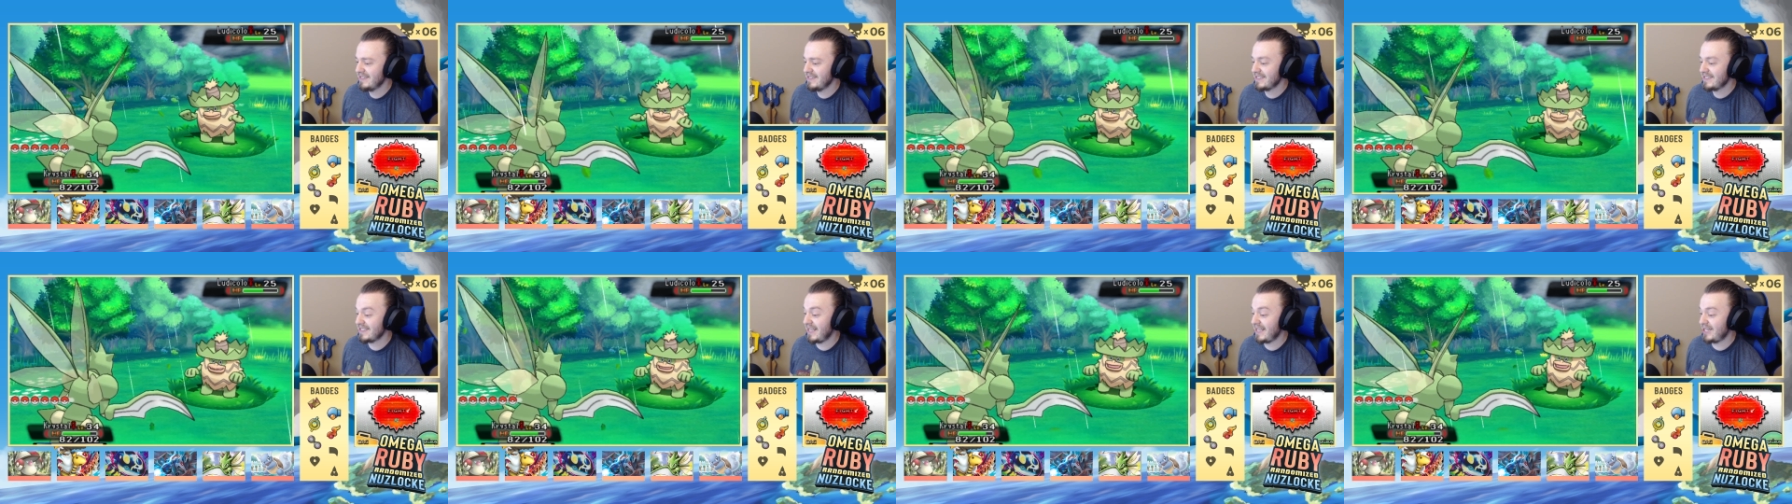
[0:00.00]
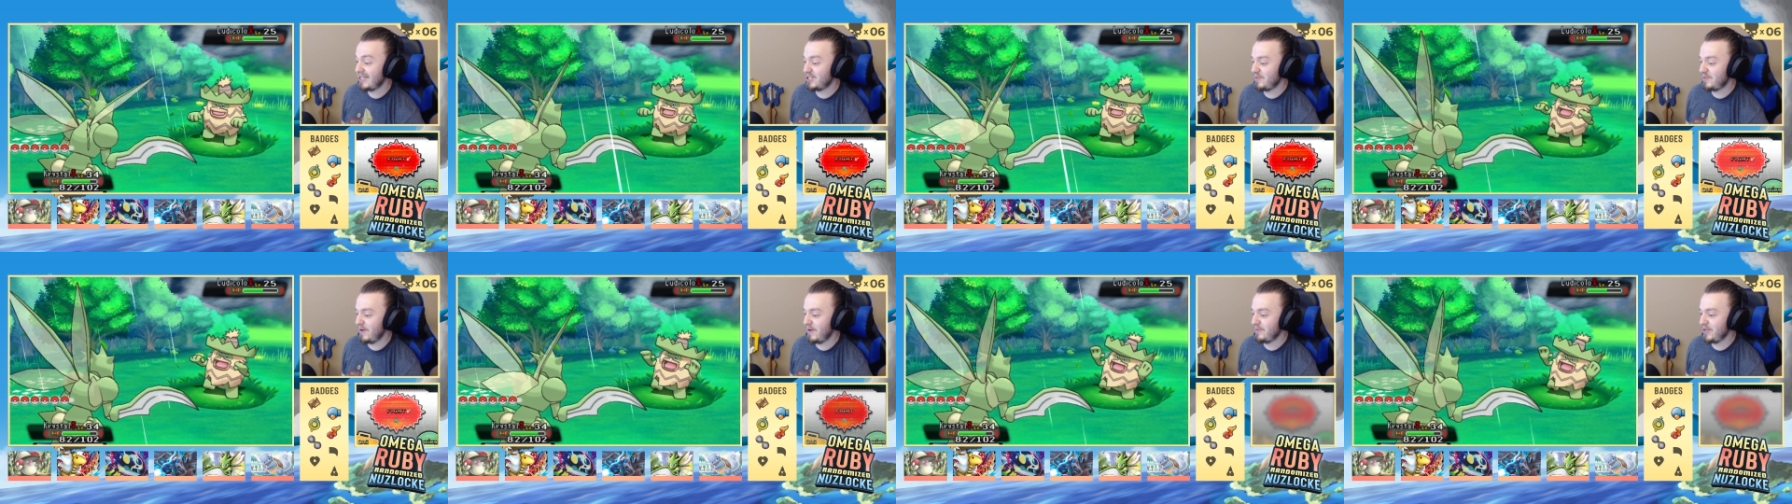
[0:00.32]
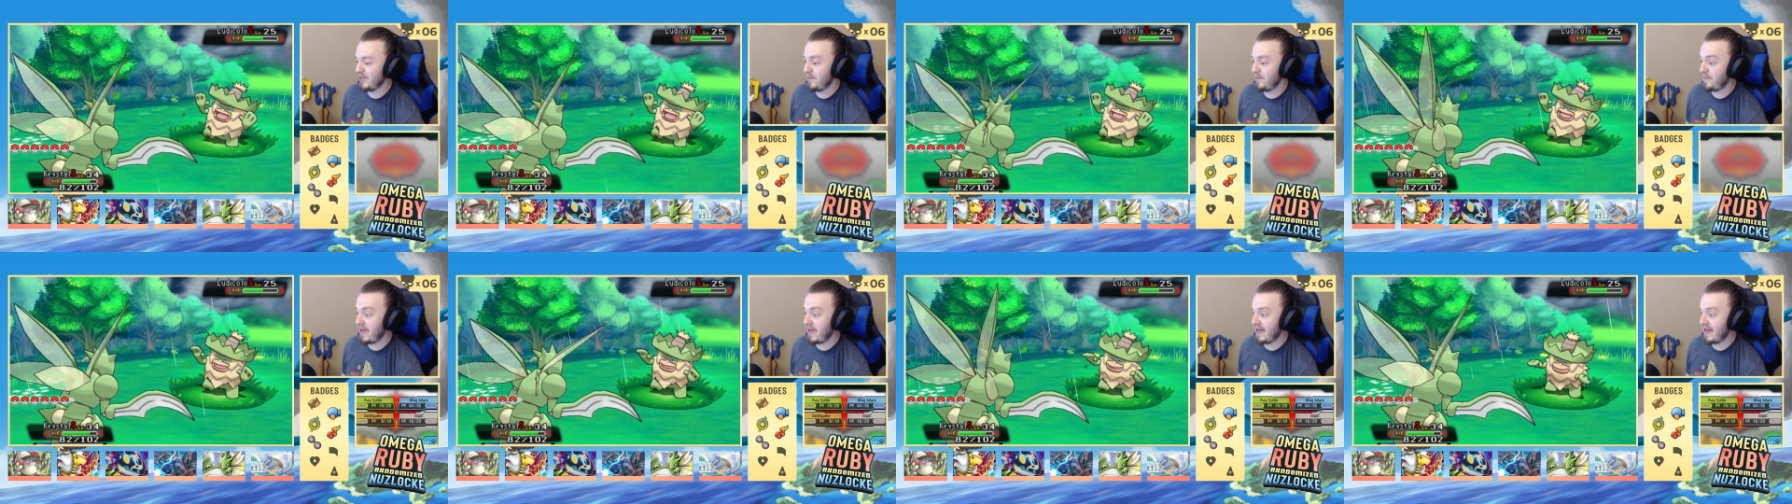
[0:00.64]
Slash is
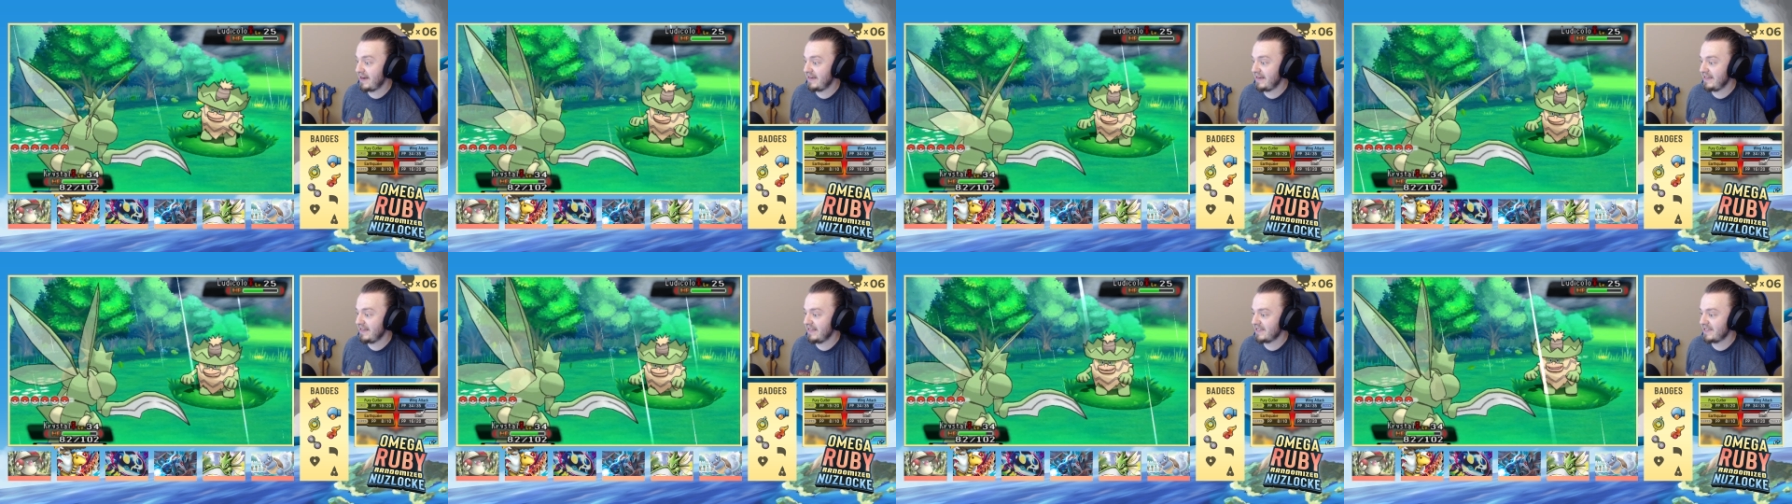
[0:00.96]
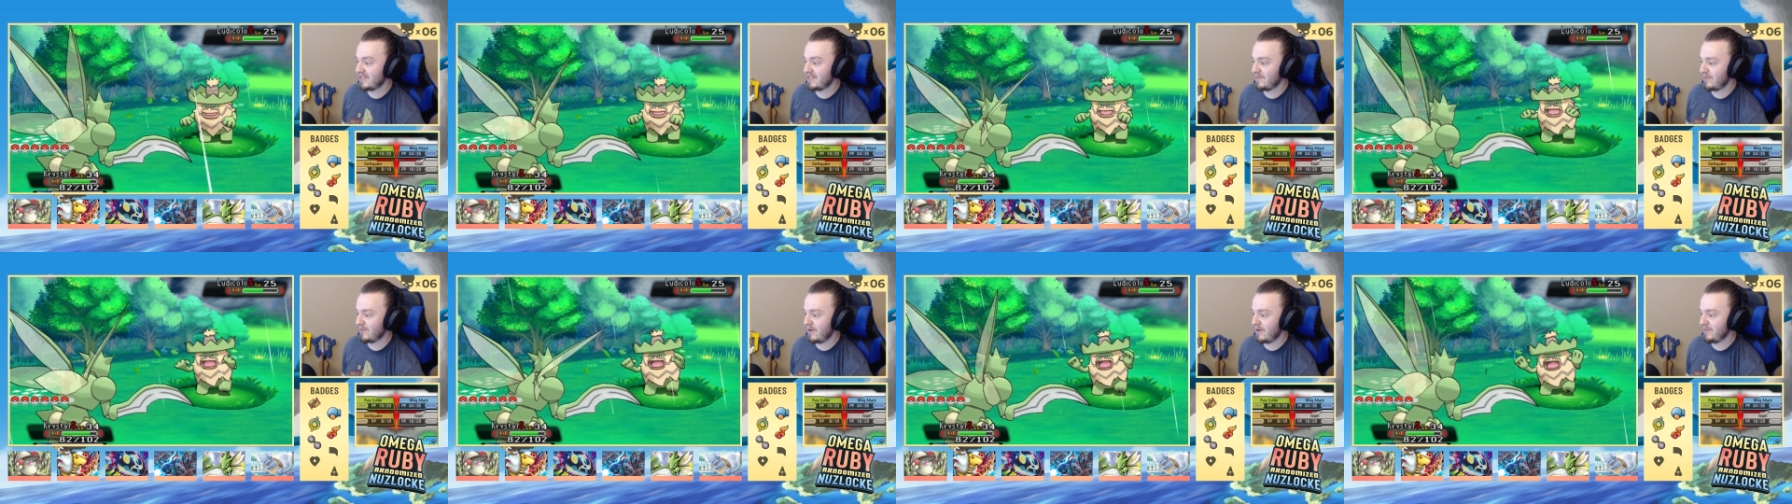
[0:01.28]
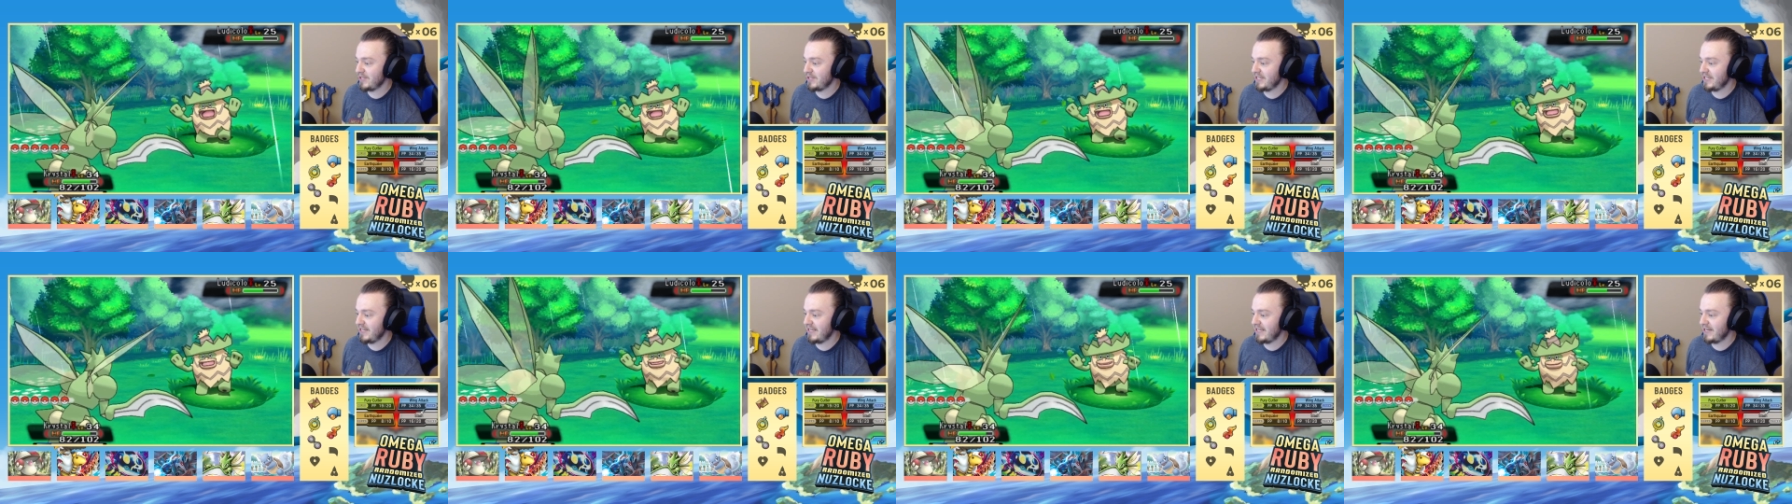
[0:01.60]
probably a bad idea because I'm
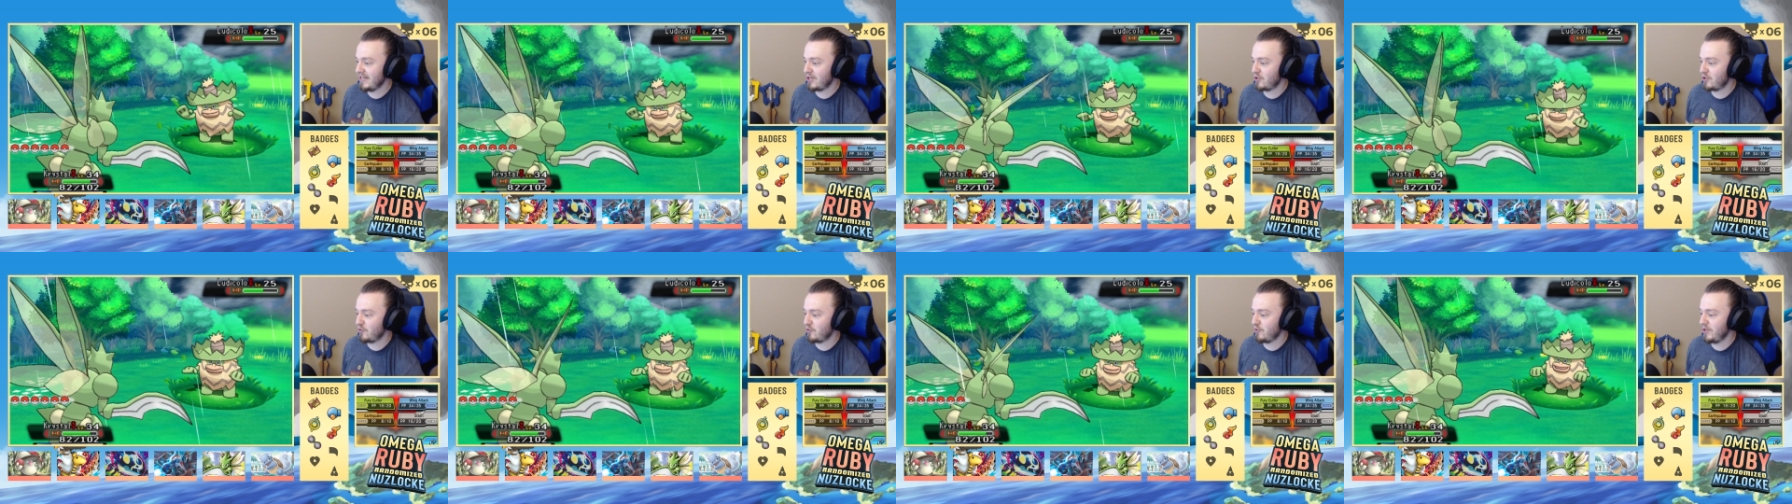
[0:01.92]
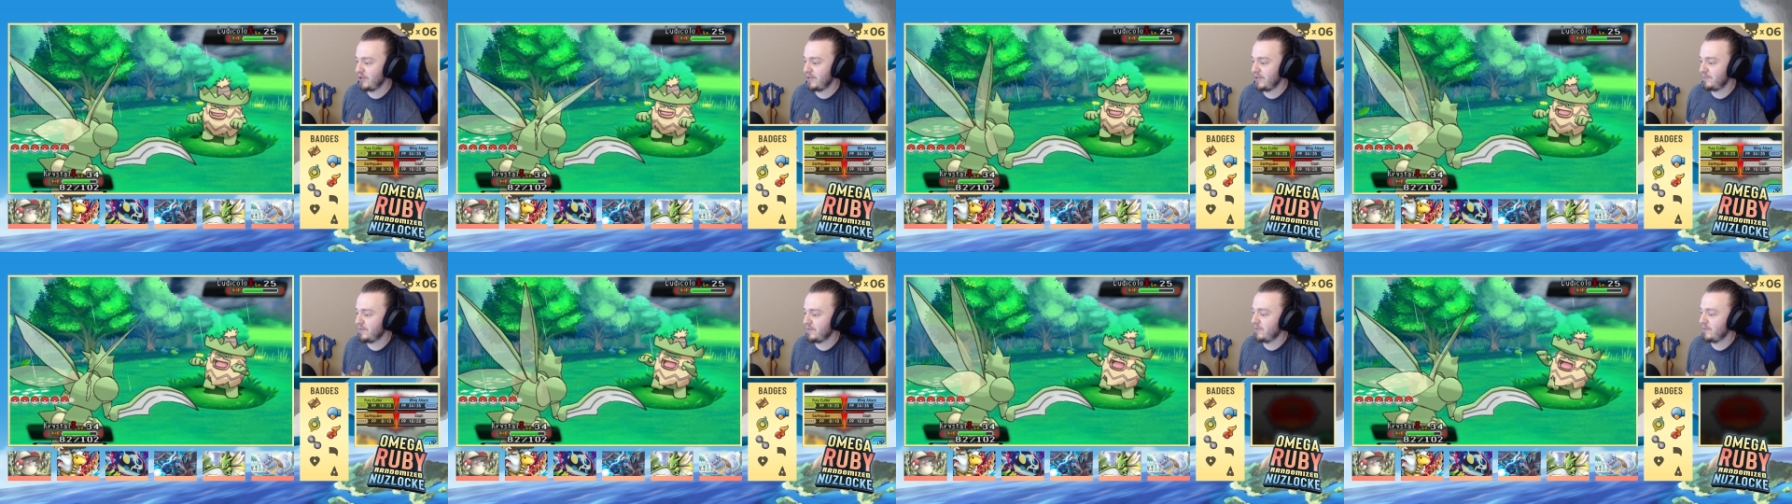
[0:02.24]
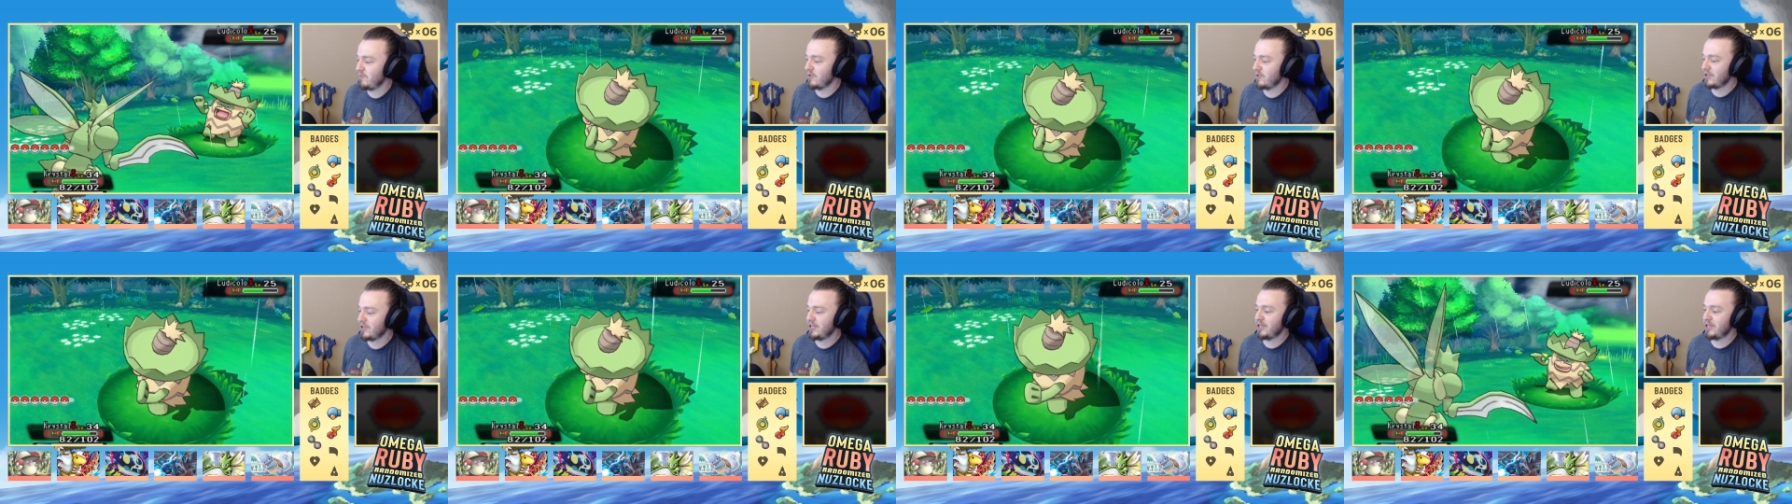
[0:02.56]
probably going to get a crit,
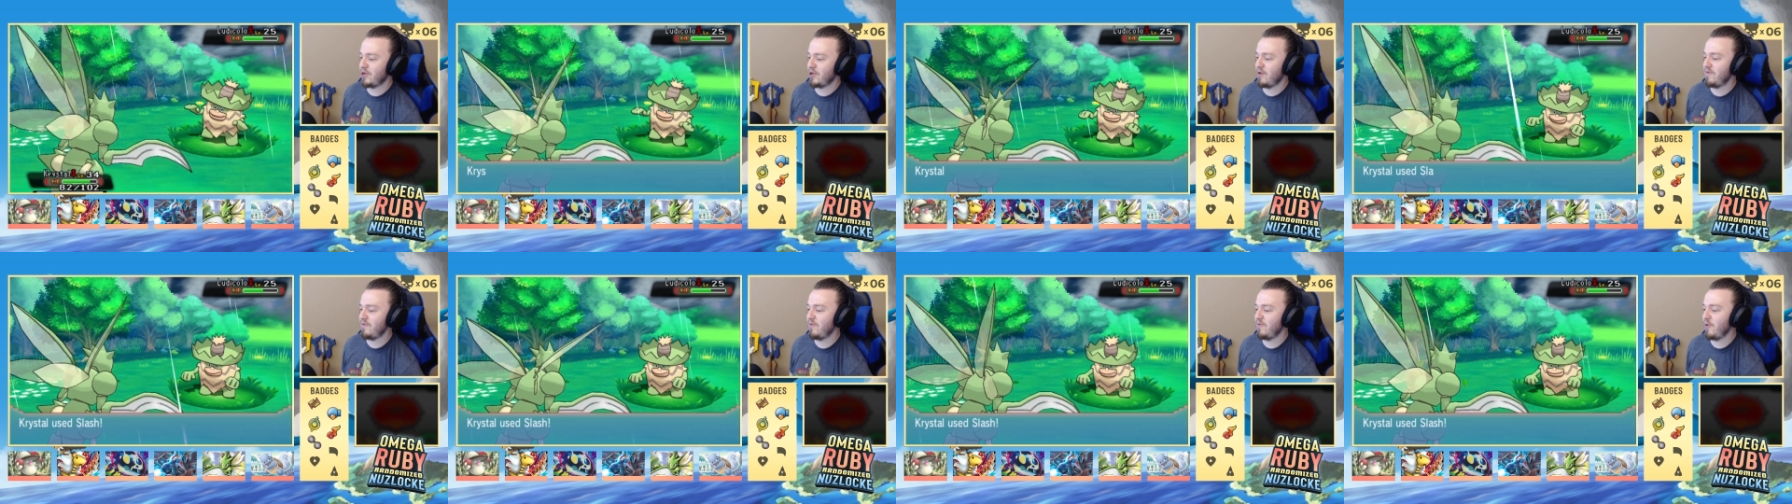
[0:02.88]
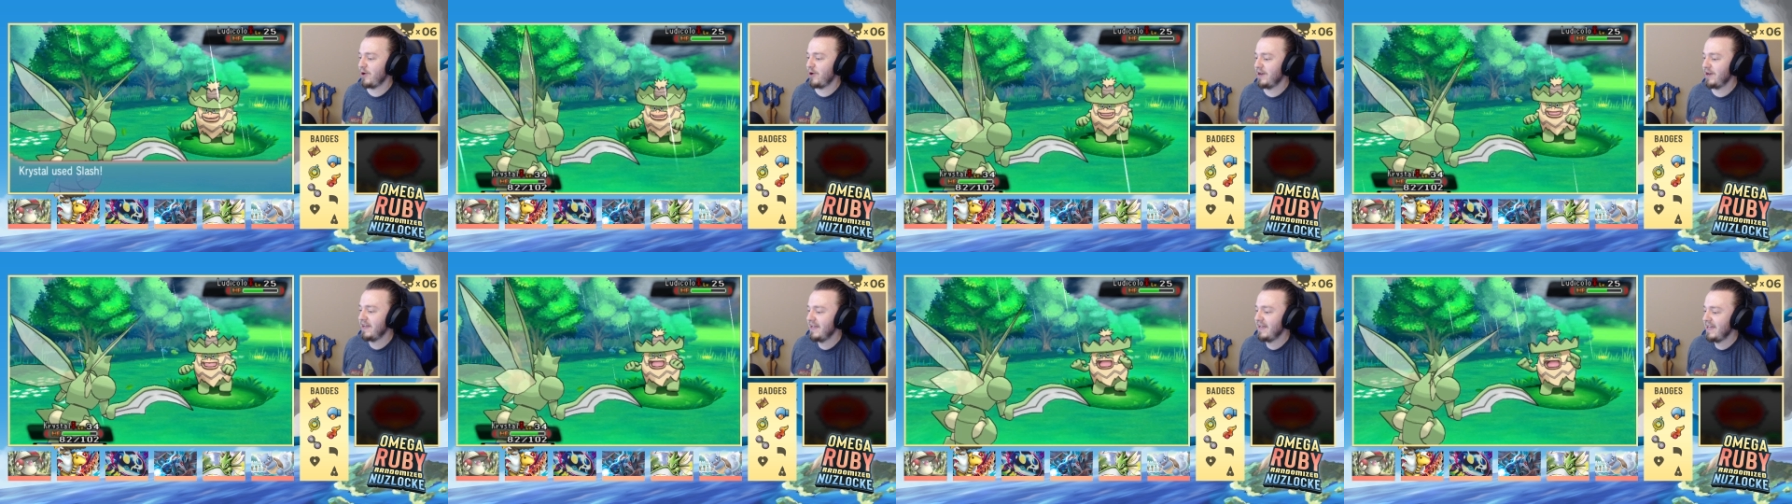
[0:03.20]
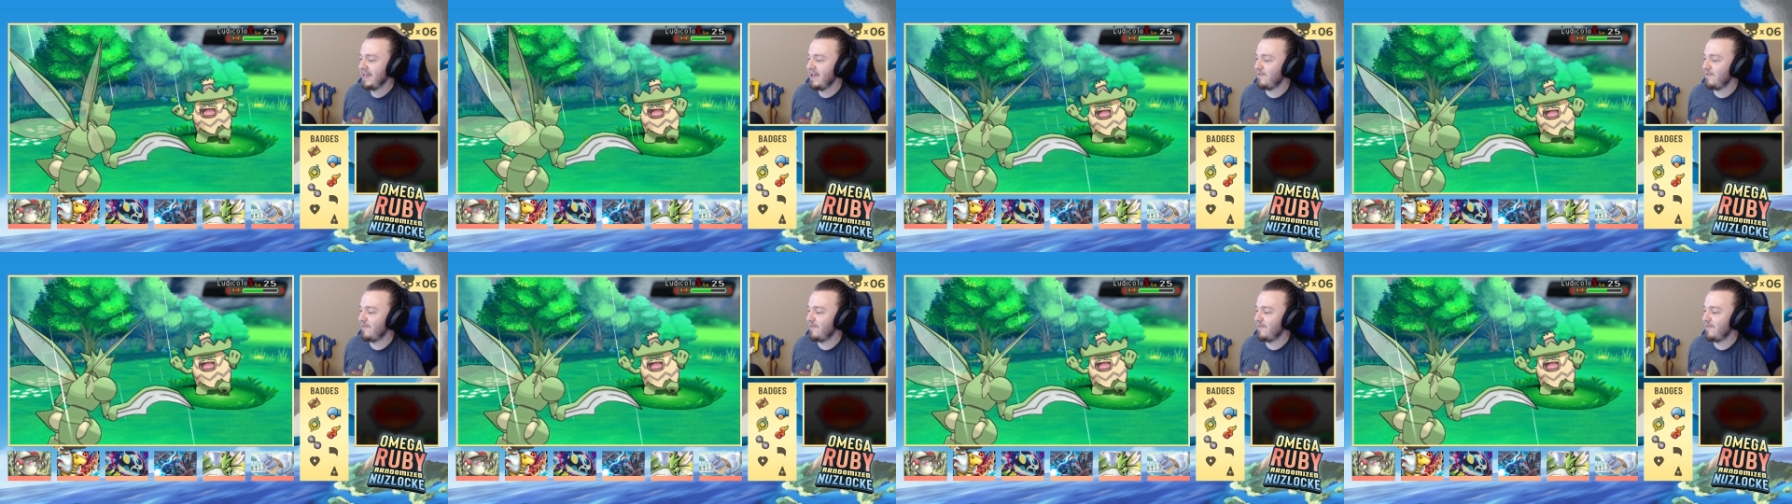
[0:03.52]
but we're going to go for it.